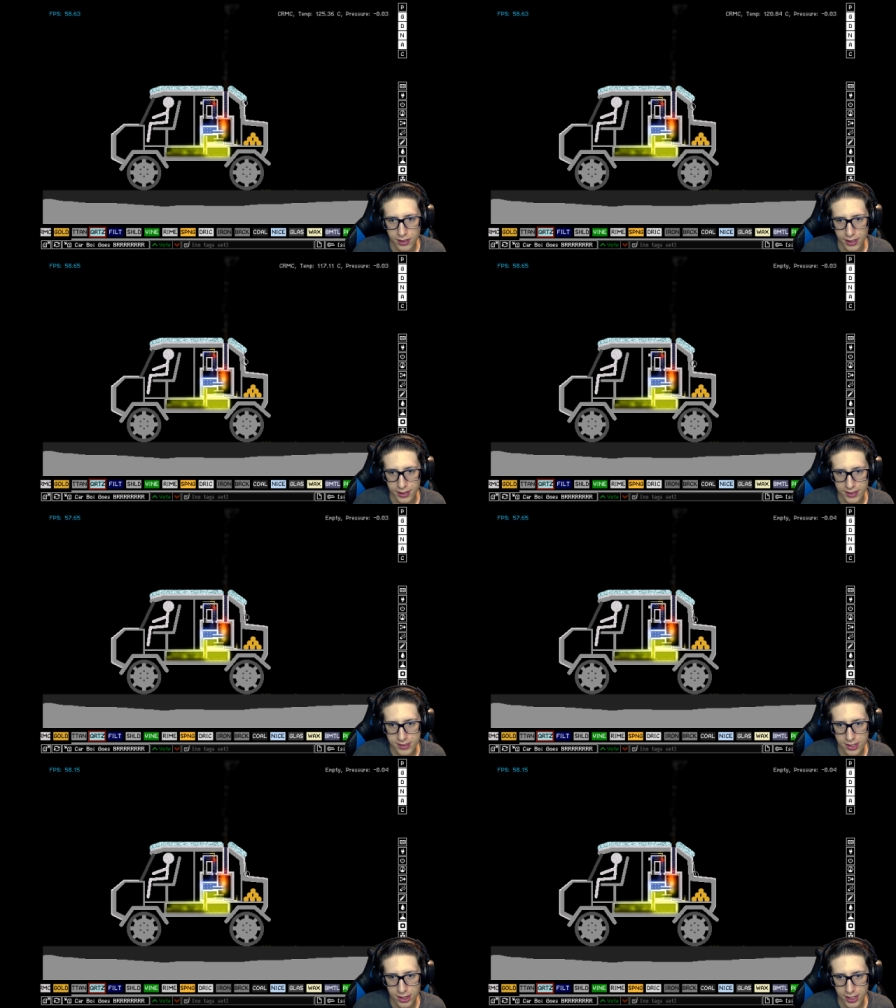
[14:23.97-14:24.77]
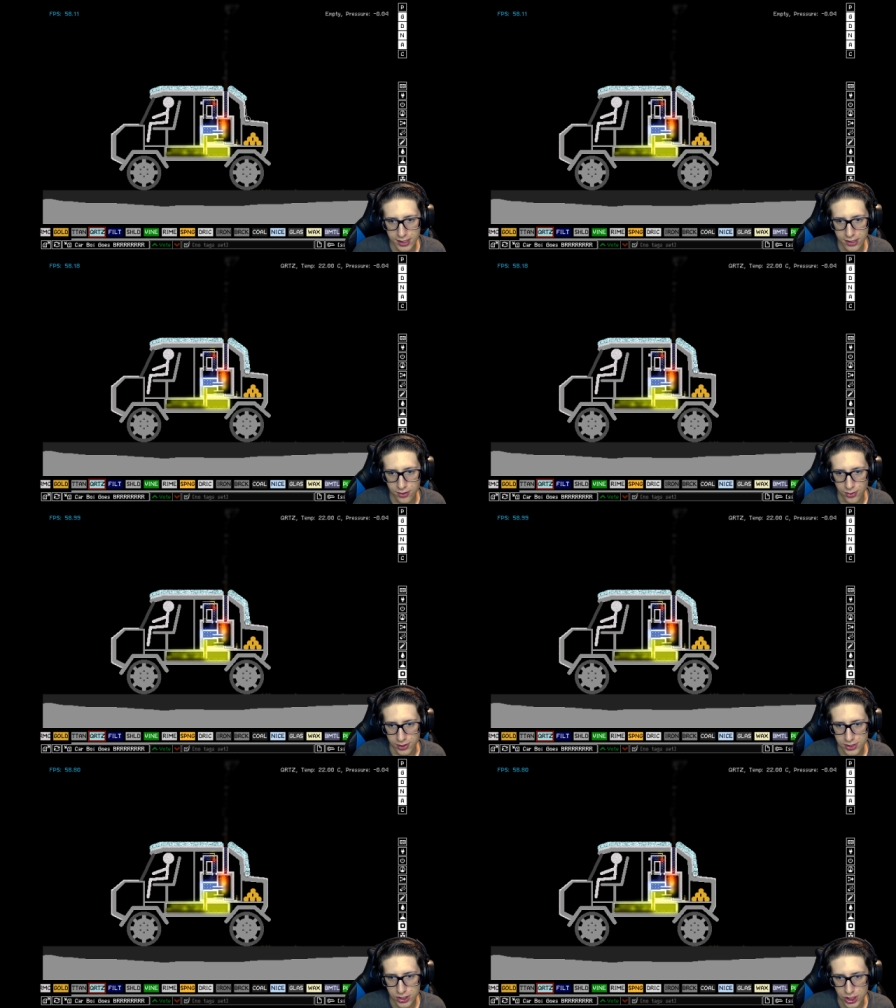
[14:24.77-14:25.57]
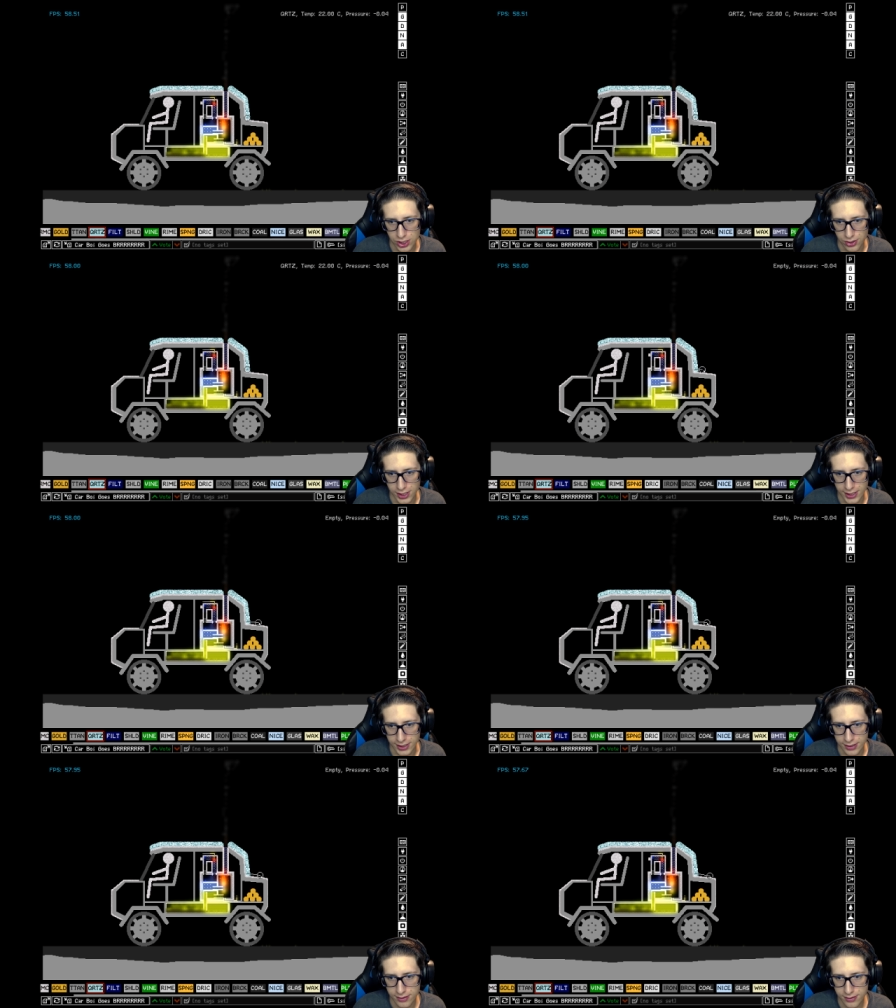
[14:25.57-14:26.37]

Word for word: A nice thick quartz shielding.